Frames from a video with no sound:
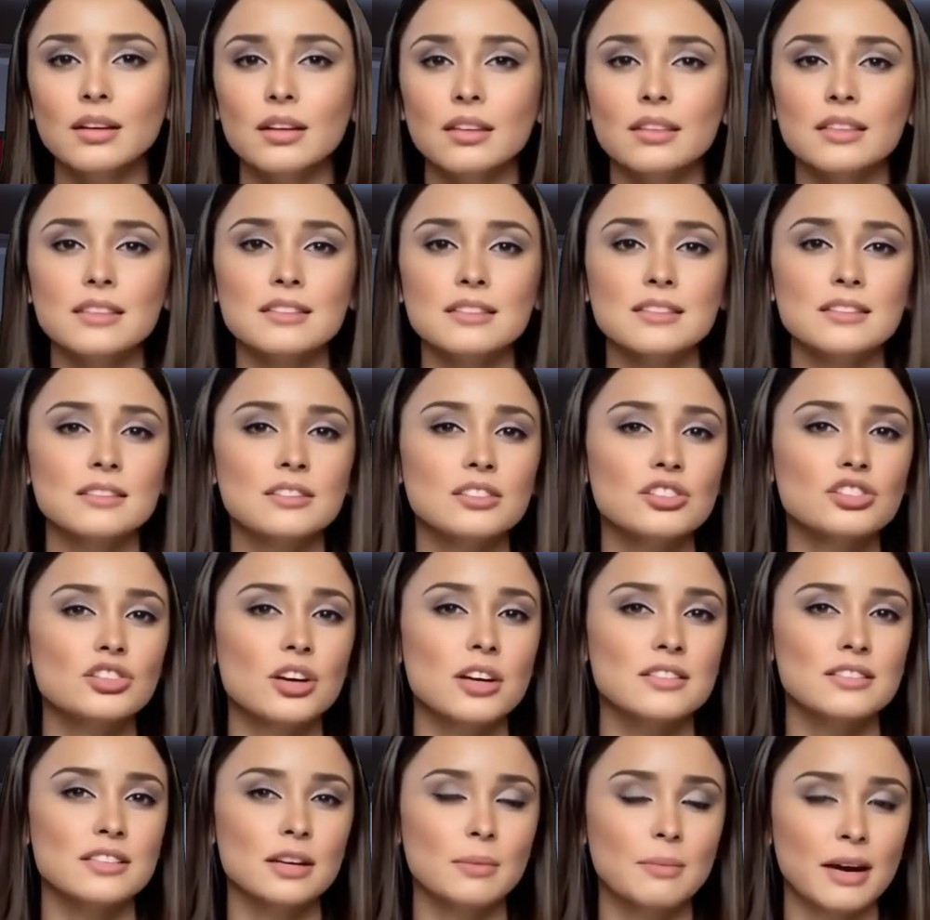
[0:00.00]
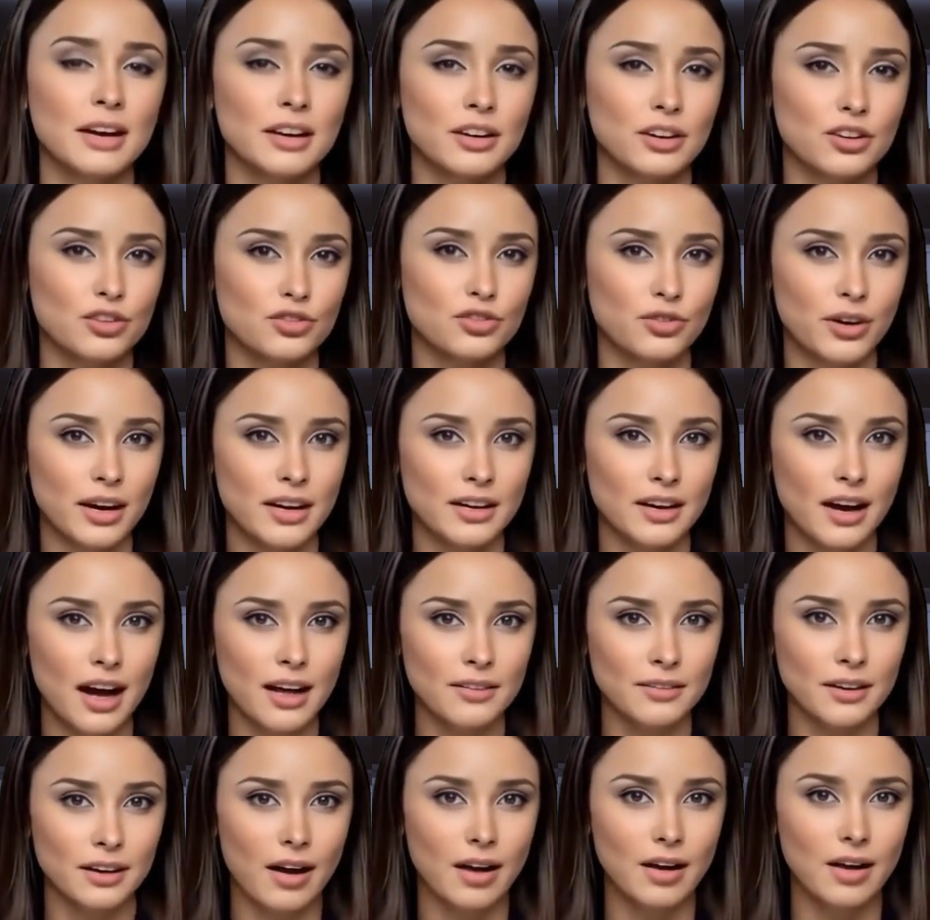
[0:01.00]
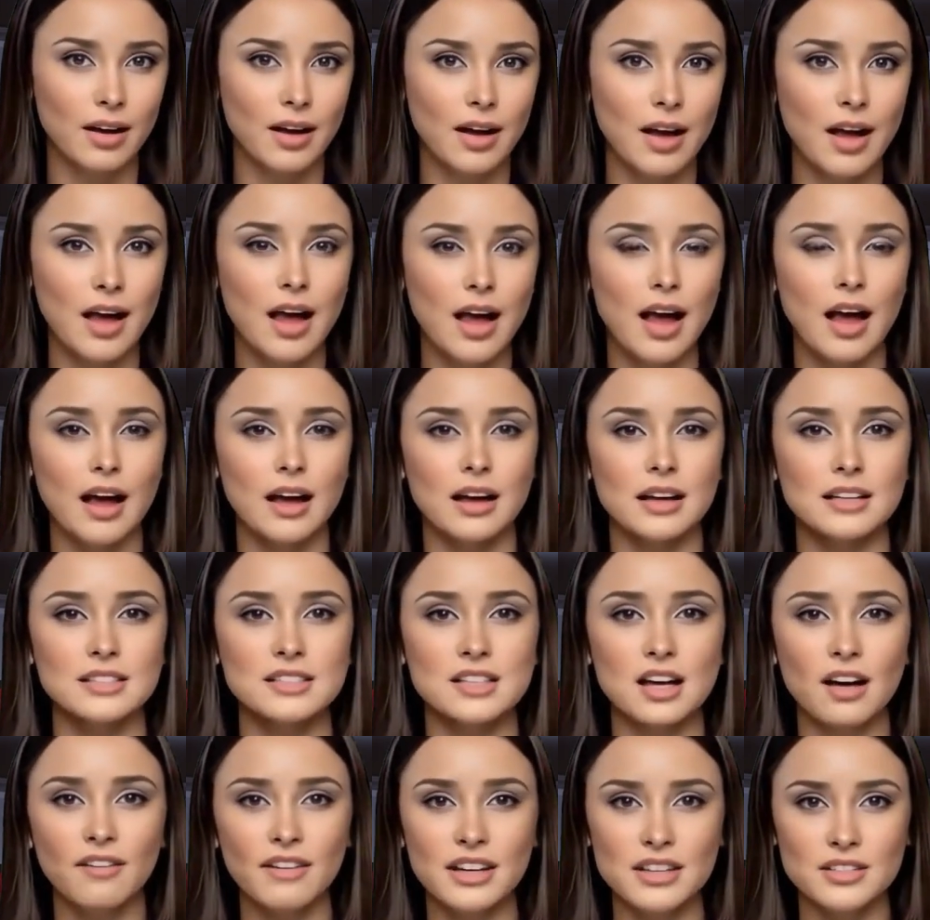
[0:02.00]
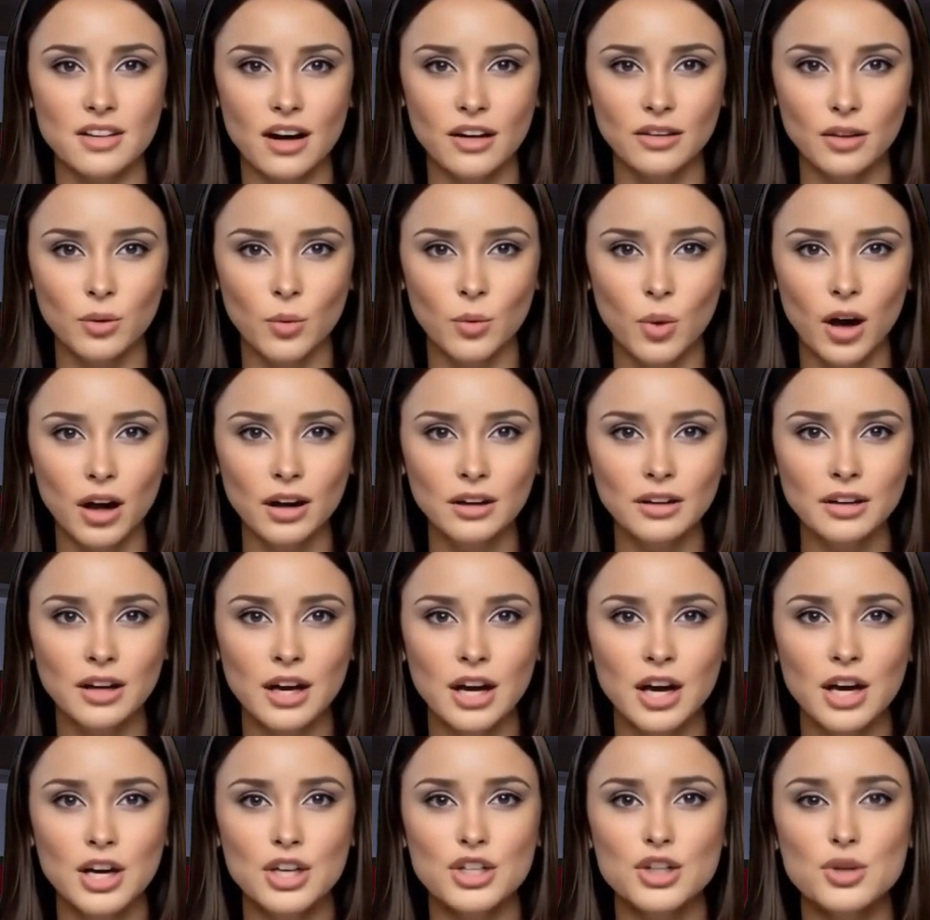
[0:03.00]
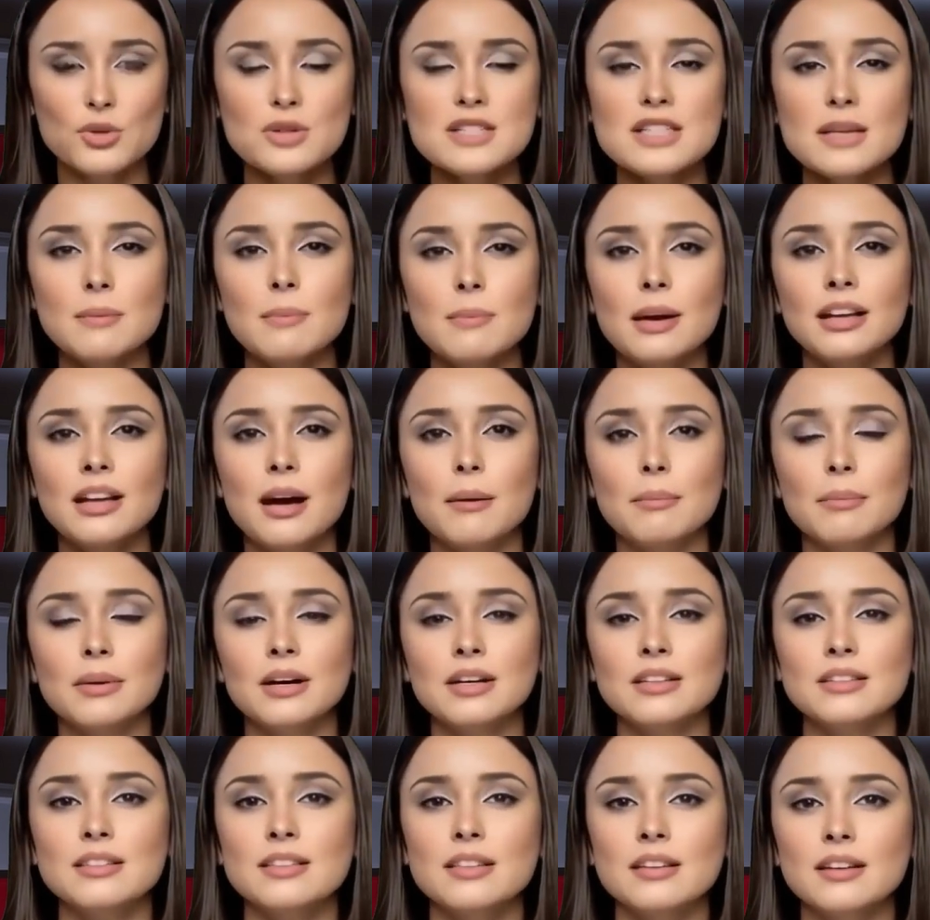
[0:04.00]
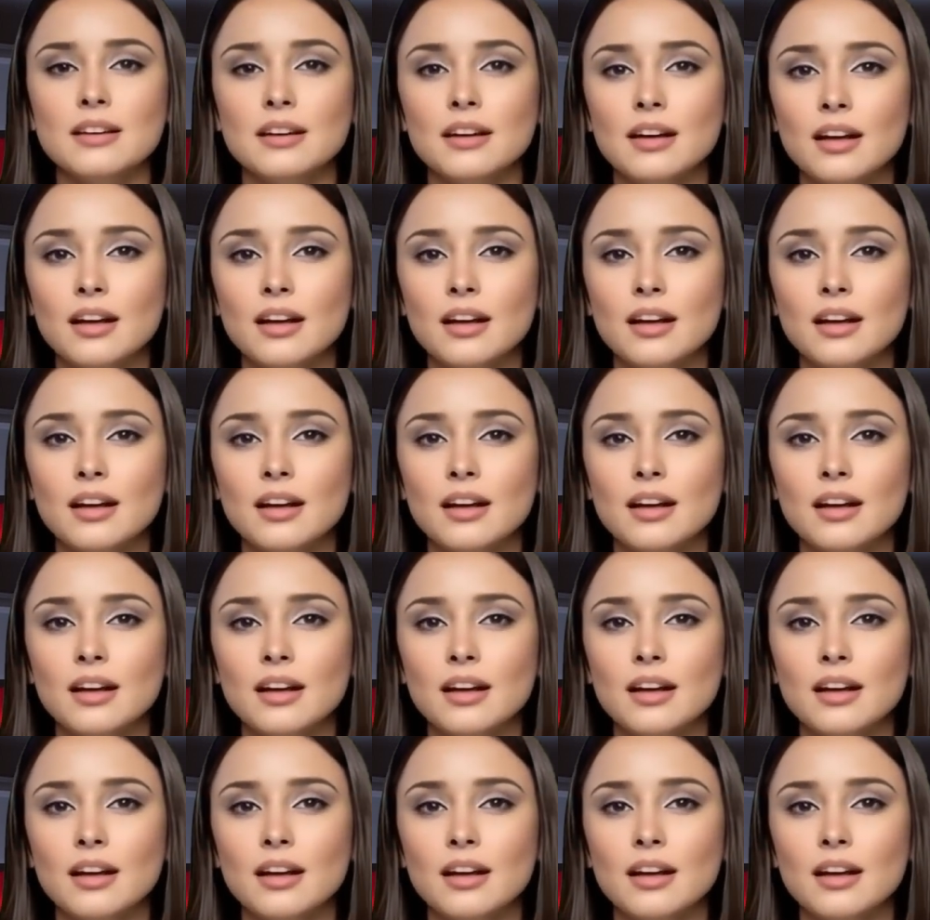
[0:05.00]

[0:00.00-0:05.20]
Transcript: This isn't just an American trend either. Surveys around the world show similar numbers.